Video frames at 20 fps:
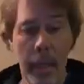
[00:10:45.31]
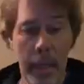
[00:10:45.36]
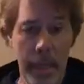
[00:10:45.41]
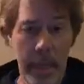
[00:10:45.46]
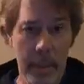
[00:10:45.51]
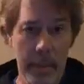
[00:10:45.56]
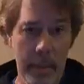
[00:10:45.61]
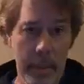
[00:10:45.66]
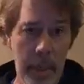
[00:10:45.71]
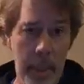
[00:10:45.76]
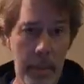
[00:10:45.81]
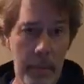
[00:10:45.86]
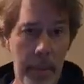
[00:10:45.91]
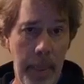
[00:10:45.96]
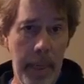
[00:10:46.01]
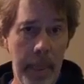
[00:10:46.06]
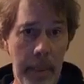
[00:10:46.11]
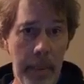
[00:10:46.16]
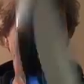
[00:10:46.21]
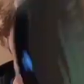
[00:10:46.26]
SI
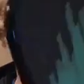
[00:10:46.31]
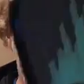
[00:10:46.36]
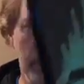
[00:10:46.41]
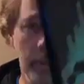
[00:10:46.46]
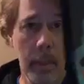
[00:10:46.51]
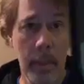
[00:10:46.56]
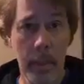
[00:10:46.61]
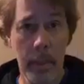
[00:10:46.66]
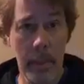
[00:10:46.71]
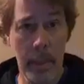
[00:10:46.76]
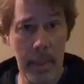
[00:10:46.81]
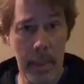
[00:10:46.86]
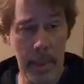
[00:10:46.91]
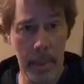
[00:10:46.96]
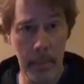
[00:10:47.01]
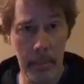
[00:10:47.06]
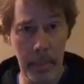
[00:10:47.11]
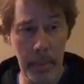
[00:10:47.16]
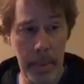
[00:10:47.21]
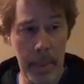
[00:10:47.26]
paddles.
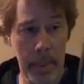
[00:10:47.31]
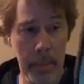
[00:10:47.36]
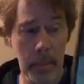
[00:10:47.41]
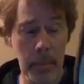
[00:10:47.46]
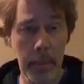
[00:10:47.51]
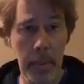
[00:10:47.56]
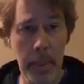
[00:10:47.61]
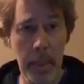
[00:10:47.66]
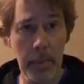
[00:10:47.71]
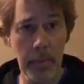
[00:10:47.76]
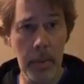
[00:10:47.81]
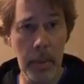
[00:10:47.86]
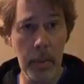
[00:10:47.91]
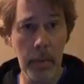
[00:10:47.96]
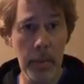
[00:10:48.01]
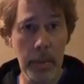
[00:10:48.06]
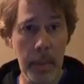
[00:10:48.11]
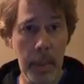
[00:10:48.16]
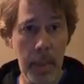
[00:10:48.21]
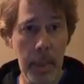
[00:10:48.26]
And Players Pickleball
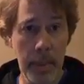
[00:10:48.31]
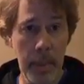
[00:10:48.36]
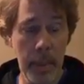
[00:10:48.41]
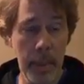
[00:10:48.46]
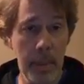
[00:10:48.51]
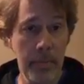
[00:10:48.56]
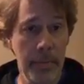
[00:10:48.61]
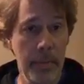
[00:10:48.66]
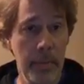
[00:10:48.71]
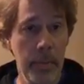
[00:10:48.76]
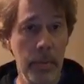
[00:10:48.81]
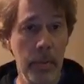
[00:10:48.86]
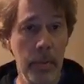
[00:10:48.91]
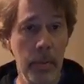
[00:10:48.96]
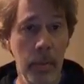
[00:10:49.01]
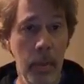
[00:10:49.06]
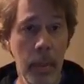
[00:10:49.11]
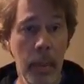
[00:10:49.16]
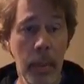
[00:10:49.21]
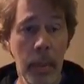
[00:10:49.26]
was kind enough
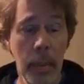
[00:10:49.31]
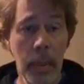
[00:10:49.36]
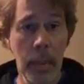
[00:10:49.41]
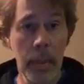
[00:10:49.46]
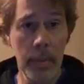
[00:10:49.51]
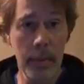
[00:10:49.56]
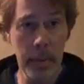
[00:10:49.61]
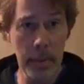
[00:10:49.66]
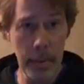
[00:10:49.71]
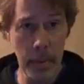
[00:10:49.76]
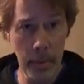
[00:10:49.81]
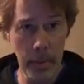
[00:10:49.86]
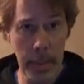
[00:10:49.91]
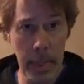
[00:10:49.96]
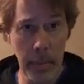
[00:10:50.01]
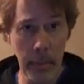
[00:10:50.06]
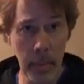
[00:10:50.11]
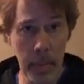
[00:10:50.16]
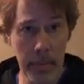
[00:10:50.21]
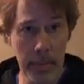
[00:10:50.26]
to
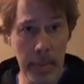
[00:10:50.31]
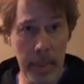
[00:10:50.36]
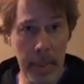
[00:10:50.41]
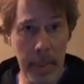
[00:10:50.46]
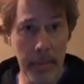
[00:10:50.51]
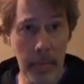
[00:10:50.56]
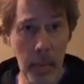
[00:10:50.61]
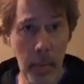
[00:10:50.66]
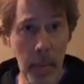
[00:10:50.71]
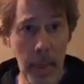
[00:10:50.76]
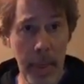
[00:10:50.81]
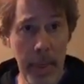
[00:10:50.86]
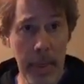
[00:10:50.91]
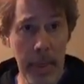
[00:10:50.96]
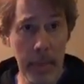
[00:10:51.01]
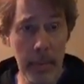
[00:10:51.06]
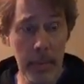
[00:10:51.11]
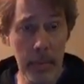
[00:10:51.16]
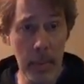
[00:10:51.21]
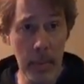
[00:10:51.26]
donate one to give away.
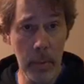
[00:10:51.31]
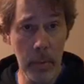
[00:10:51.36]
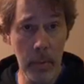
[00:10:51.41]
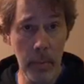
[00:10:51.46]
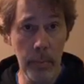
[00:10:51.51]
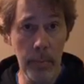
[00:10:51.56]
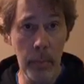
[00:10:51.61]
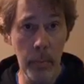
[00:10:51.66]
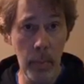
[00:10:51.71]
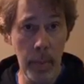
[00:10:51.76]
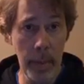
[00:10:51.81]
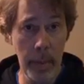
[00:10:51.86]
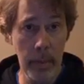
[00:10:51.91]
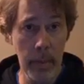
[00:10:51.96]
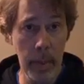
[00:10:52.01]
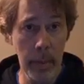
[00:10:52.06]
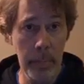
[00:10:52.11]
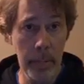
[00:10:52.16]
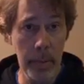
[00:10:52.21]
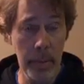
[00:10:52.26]
So the winner,
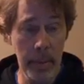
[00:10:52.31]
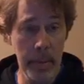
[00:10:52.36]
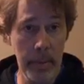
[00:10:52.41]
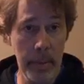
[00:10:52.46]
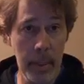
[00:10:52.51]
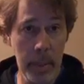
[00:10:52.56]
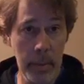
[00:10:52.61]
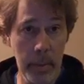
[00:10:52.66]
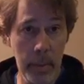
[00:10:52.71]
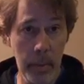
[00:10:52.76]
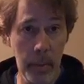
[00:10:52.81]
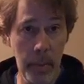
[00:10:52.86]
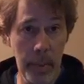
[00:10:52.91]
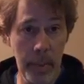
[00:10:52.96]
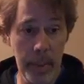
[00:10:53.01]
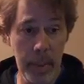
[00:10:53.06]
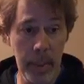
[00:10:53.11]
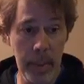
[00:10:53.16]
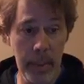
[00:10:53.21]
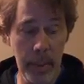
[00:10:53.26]
I'll put in touch
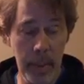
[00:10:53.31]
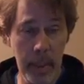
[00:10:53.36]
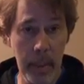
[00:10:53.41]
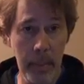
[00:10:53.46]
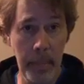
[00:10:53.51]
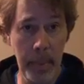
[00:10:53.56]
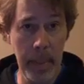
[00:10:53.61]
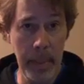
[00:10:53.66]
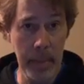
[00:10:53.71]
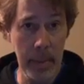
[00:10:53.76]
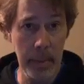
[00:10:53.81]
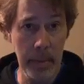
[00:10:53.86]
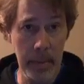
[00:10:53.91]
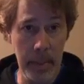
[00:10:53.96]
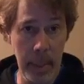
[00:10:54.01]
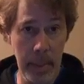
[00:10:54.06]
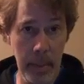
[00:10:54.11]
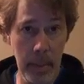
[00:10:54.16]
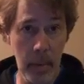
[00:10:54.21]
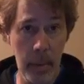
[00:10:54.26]
with the company. They'll
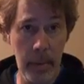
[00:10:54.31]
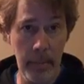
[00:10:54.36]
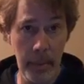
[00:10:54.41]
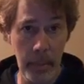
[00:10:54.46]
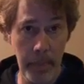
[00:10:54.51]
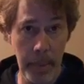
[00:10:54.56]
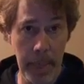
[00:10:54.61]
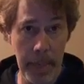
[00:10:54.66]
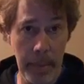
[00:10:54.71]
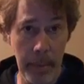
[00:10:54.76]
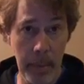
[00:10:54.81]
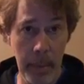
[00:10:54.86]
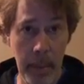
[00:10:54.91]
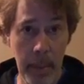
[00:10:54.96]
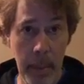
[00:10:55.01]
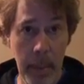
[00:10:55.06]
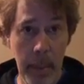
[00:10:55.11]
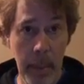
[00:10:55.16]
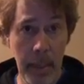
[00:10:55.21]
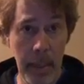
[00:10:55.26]
send you off a paddle,
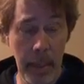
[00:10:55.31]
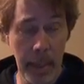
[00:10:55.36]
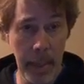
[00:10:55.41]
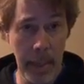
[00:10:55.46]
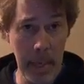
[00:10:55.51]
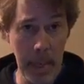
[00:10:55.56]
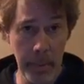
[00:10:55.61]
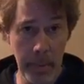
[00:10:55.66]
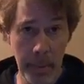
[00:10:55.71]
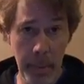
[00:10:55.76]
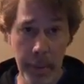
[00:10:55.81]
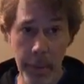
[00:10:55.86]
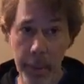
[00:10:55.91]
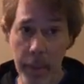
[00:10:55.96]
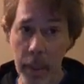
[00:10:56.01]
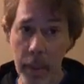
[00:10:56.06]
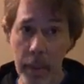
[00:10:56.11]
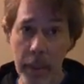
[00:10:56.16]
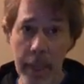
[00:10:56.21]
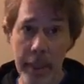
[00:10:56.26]
and I'm sure you're
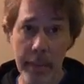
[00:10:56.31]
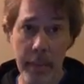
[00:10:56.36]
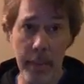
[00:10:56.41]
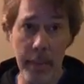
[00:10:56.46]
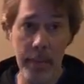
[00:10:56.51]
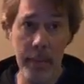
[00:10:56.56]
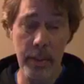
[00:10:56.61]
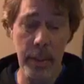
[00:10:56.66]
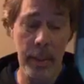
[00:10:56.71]
gonna like this.